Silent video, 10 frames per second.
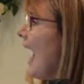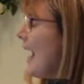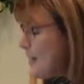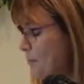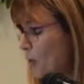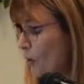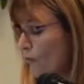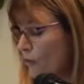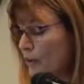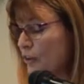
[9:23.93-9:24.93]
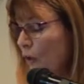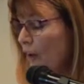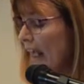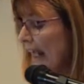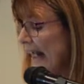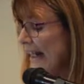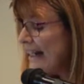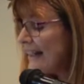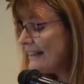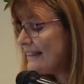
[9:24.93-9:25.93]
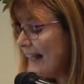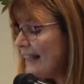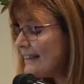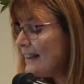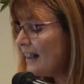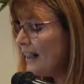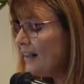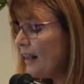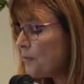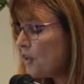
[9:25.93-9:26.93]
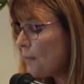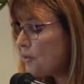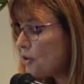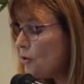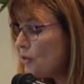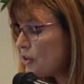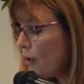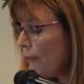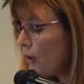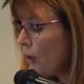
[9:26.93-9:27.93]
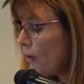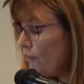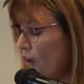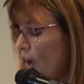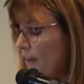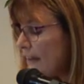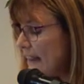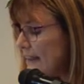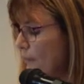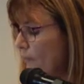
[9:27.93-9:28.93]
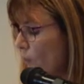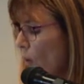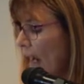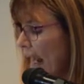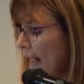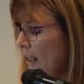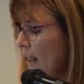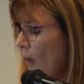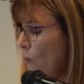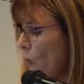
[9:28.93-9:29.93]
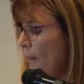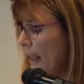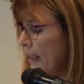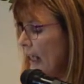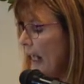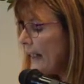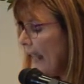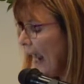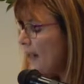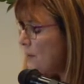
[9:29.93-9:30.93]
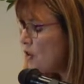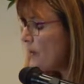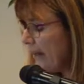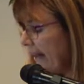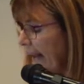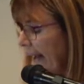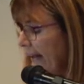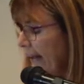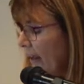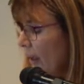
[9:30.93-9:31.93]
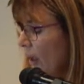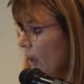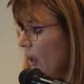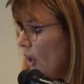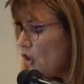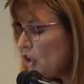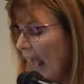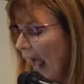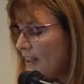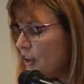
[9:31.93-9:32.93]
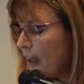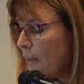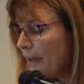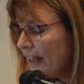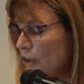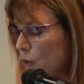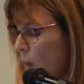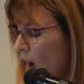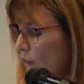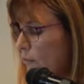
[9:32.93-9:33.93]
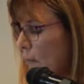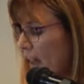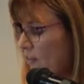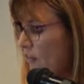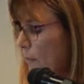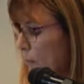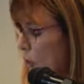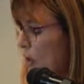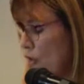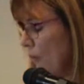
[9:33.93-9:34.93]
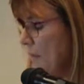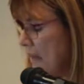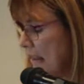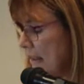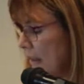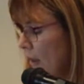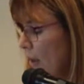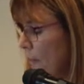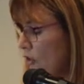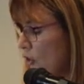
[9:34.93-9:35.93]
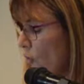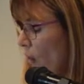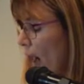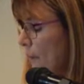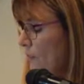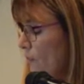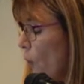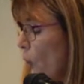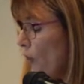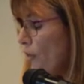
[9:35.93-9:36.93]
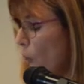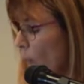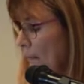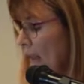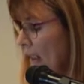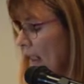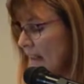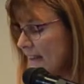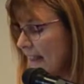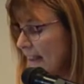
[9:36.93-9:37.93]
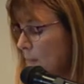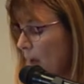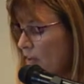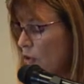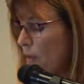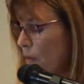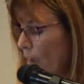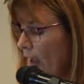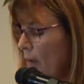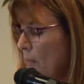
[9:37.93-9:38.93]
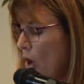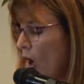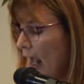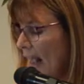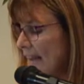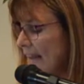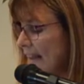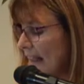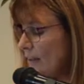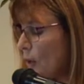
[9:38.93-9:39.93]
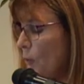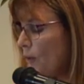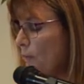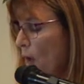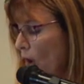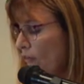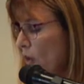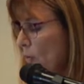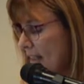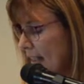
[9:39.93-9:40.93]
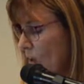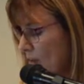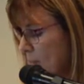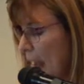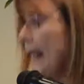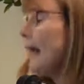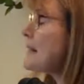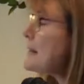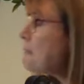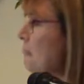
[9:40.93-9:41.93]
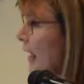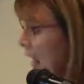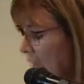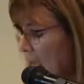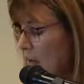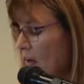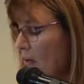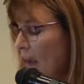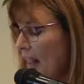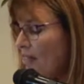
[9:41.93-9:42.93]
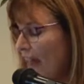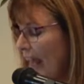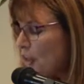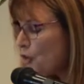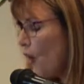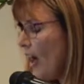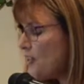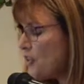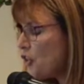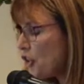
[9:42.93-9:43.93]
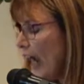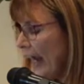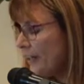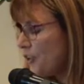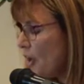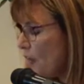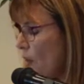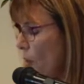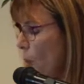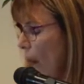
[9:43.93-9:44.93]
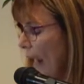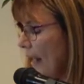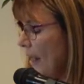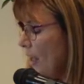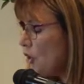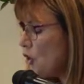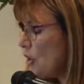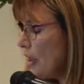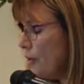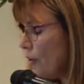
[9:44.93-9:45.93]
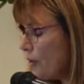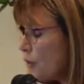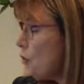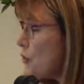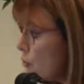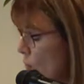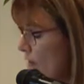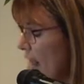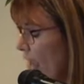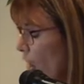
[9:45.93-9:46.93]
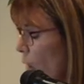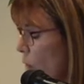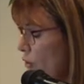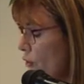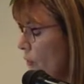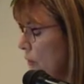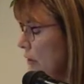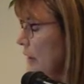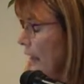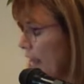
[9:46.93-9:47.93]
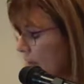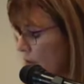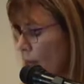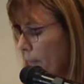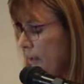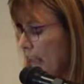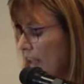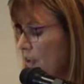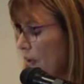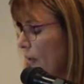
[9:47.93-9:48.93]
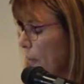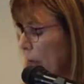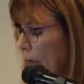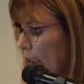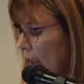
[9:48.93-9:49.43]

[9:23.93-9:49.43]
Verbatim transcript: as beautiful. So in, it says in, in um, chapter 2, just going on a little further, it says, Before any young woman came to the king, she had to complete 12 months of beauty treatments prescribed for the women, six months with oil and myrrh, and six with perfumes and cosmetics. You know, they tried to change the way she looked to suit their cultural interpretation of beauty,